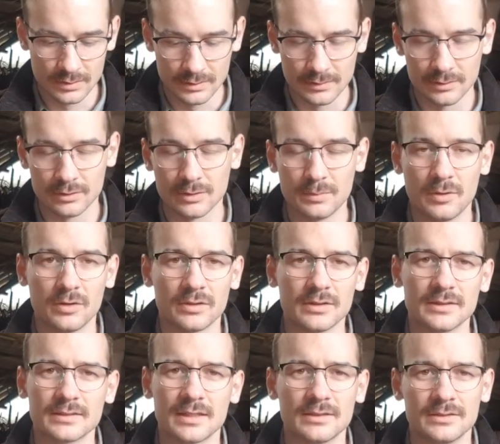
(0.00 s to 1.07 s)
on the
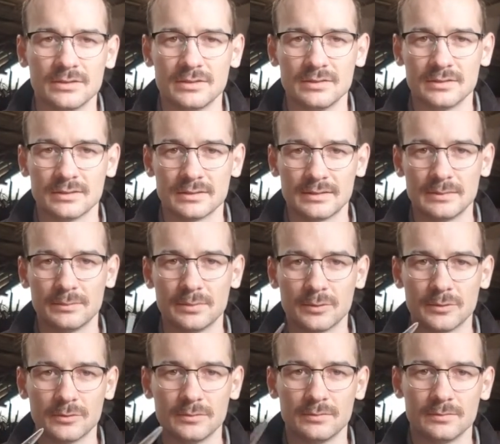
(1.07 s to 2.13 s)
pockets, I just use a
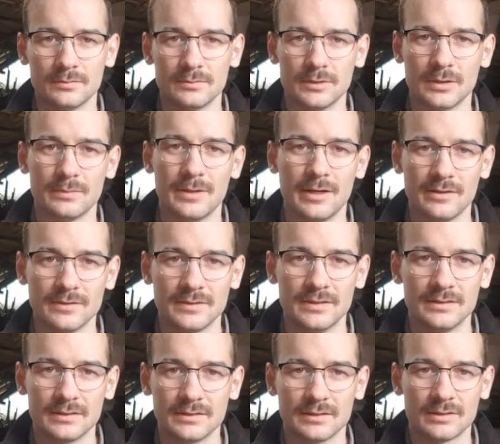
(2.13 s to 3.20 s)
simple, you know, pair of
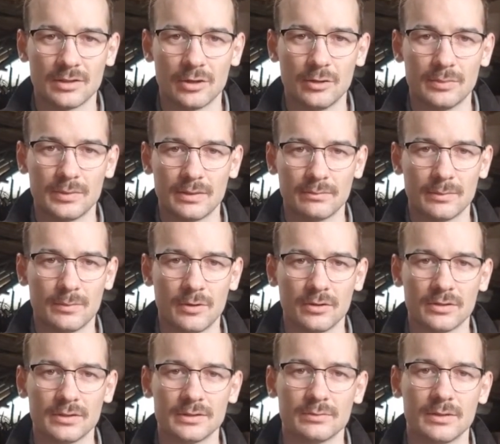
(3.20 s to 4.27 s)
scissors to open up the
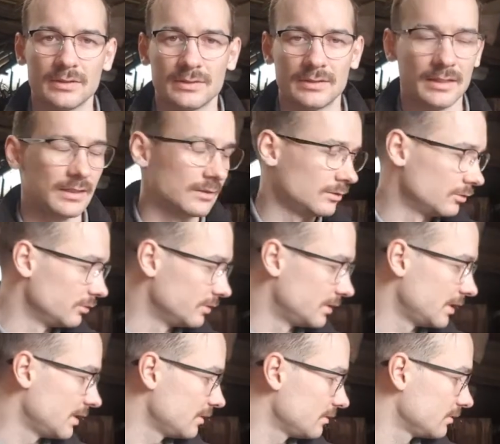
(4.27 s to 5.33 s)
pockets once they're glued
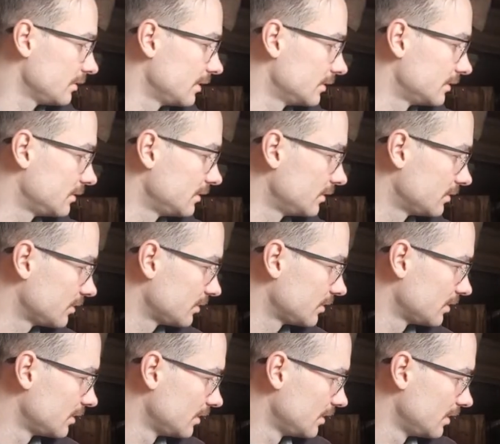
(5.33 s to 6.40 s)
down and stitched.
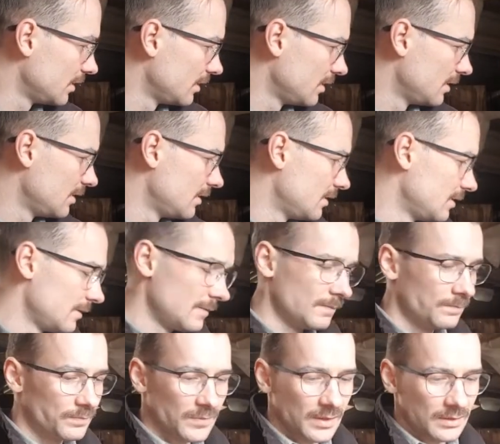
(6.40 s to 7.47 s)

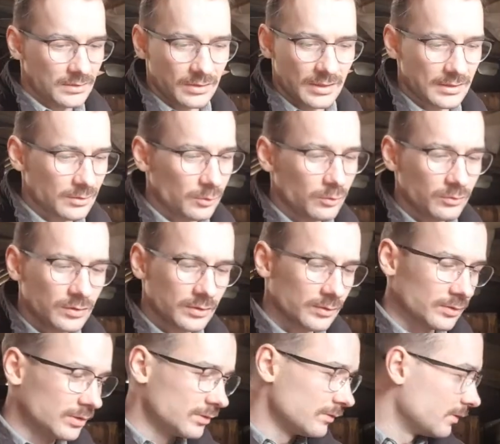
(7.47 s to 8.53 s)
So there's all
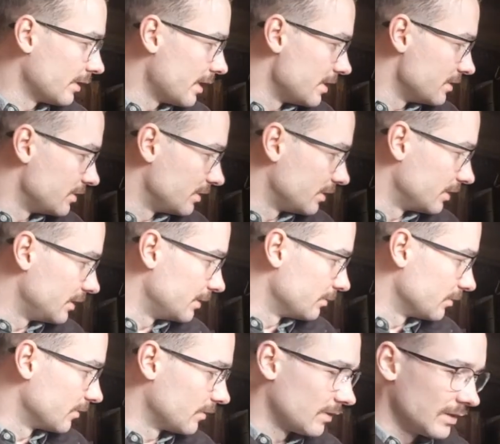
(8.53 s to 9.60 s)
sorts of ways you can
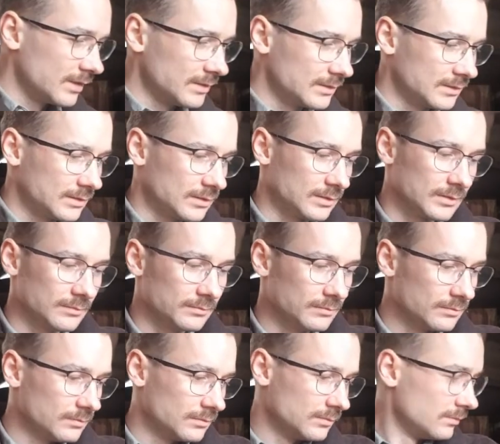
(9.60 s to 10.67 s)
improvise to
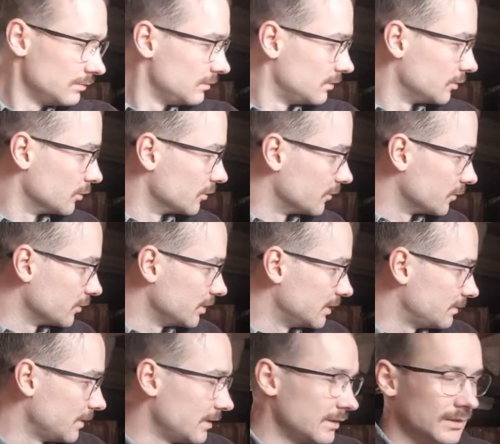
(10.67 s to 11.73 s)
avoid
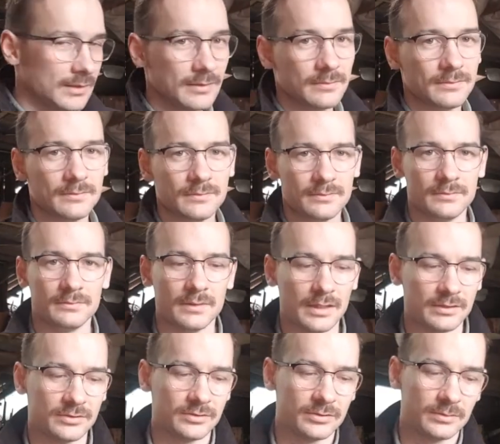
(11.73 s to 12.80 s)
spending
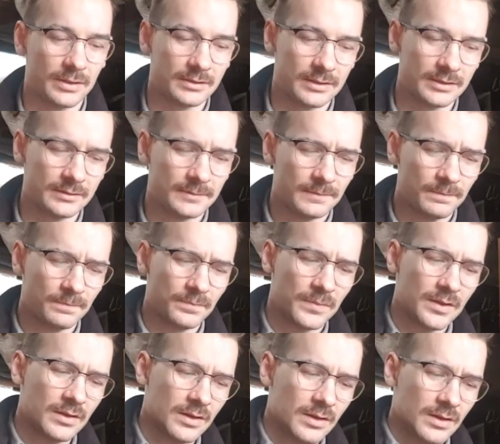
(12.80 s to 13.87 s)
extra money.
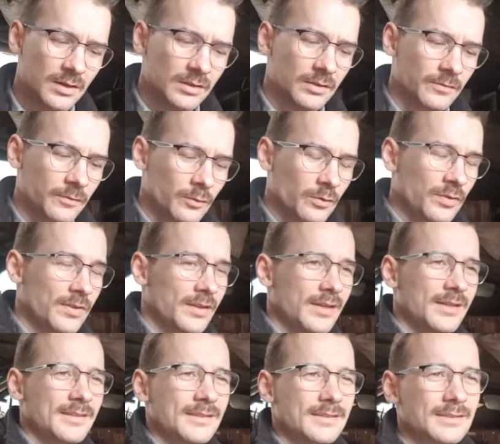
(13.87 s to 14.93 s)
The fourth thing
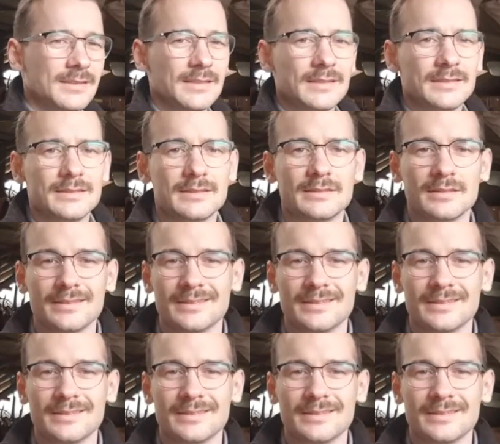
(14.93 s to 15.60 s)
is this